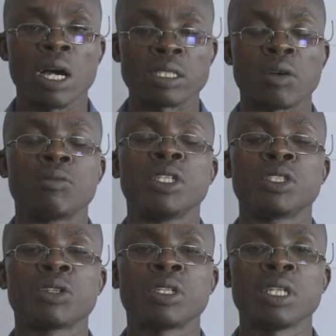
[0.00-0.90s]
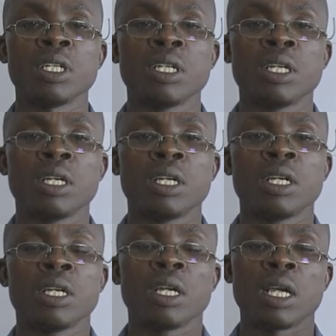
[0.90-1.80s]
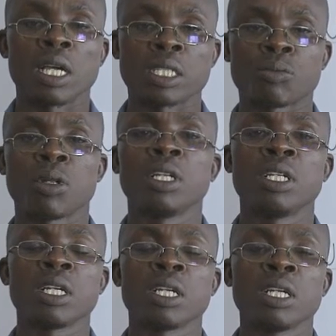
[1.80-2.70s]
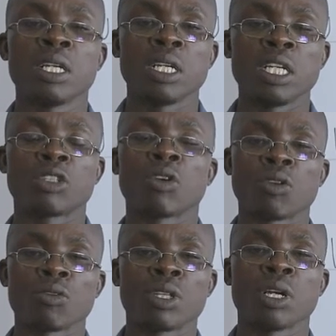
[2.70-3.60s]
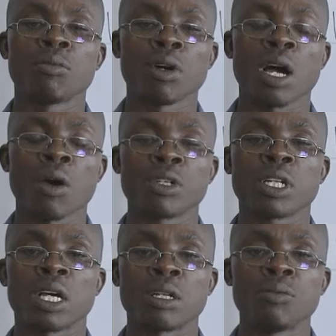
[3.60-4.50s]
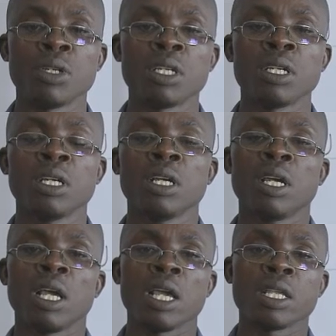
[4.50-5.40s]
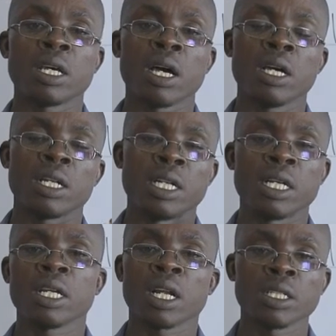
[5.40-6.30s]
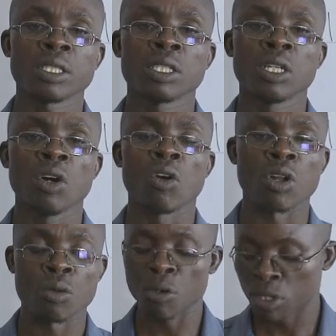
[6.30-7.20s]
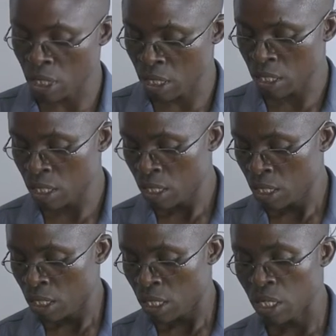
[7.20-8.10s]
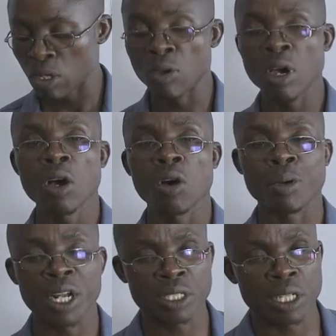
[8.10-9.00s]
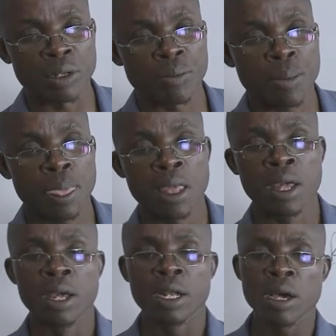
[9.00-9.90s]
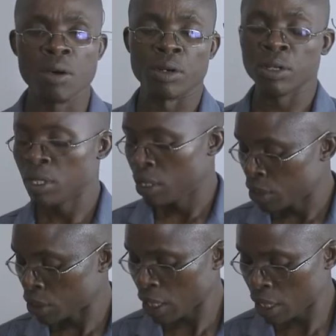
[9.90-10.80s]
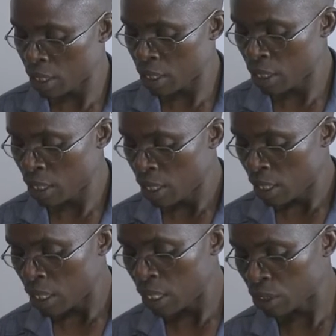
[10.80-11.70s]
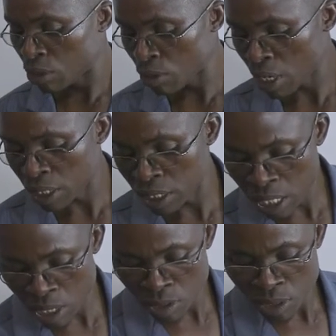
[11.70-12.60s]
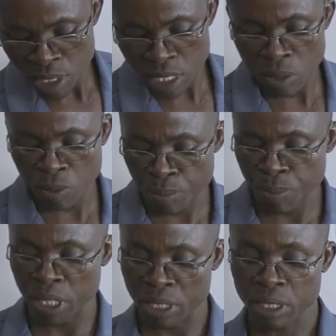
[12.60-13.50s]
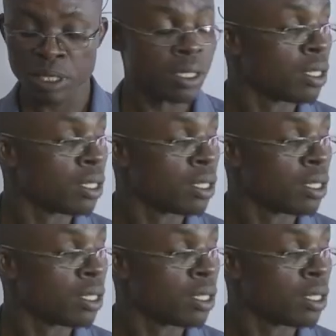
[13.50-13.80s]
as I've mentioned, explaining each one of them, how it can be either dangerous or important in your operation. Now, secondly, let's look at now the equipment.